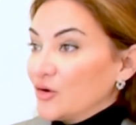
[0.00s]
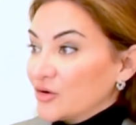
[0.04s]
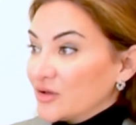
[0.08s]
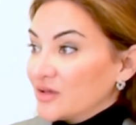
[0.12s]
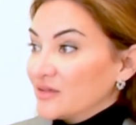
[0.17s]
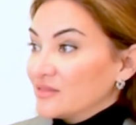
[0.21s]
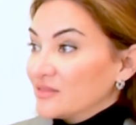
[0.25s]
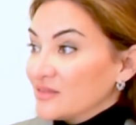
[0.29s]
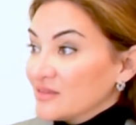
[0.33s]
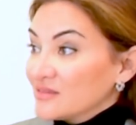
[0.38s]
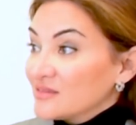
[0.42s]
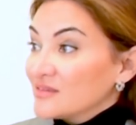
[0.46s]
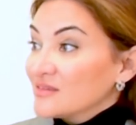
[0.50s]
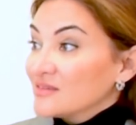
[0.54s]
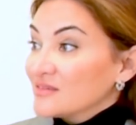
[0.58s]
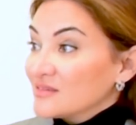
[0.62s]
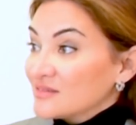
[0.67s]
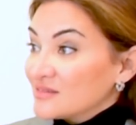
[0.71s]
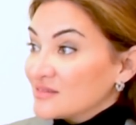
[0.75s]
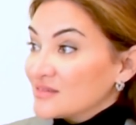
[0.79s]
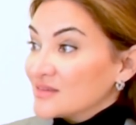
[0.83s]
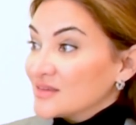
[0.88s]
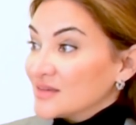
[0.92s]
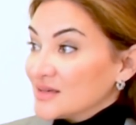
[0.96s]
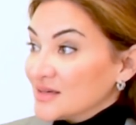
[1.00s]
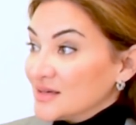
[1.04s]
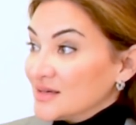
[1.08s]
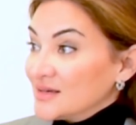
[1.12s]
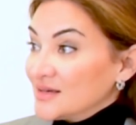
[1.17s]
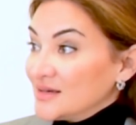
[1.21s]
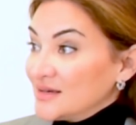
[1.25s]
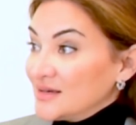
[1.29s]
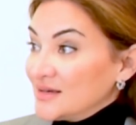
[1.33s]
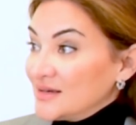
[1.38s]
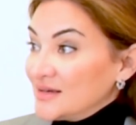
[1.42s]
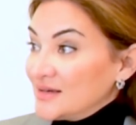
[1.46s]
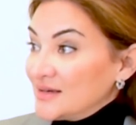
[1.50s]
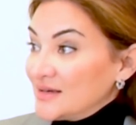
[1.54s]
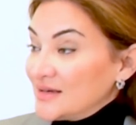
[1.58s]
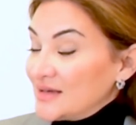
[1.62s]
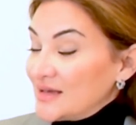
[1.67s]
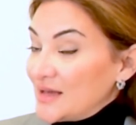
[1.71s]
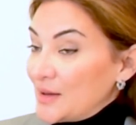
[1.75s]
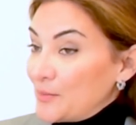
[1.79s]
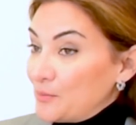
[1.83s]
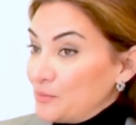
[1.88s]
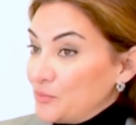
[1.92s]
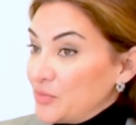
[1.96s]
okay, this is
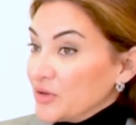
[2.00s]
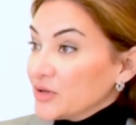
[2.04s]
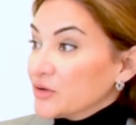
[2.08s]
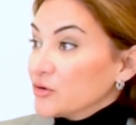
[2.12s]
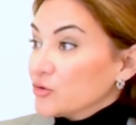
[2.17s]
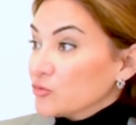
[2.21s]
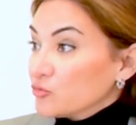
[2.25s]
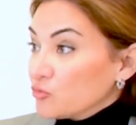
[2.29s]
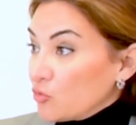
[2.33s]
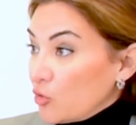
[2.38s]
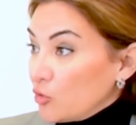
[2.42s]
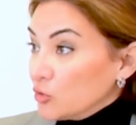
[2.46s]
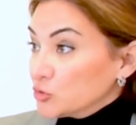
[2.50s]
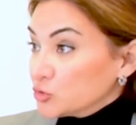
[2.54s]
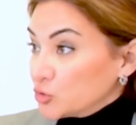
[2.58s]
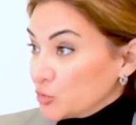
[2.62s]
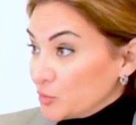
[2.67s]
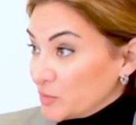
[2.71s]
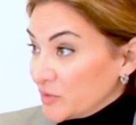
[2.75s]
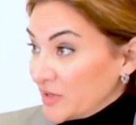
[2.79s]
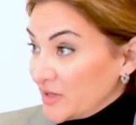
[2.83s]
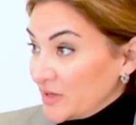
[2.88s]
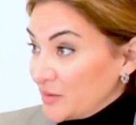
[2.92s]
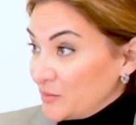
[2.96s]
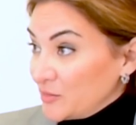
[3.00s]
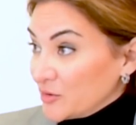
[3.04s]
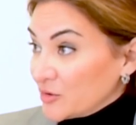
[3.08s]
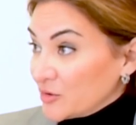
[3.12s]
a bigger role to play